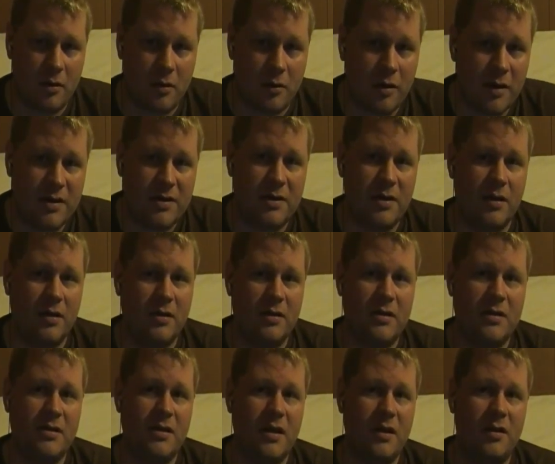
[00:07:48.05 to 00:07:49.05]

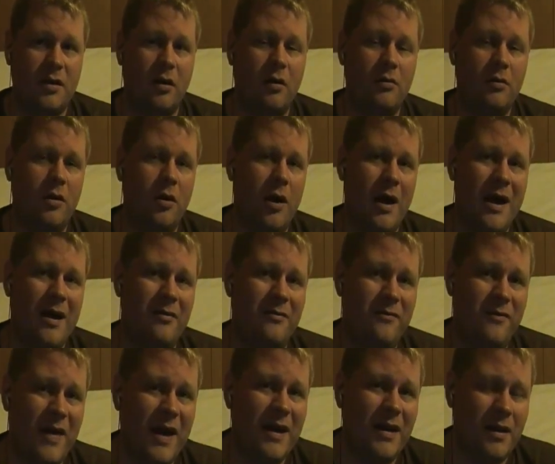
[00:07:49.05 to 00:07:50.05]
Christians, is they don't know how to
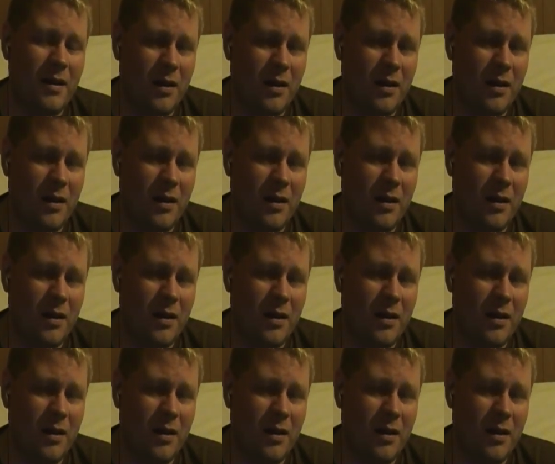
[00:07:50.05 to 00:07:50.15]
fight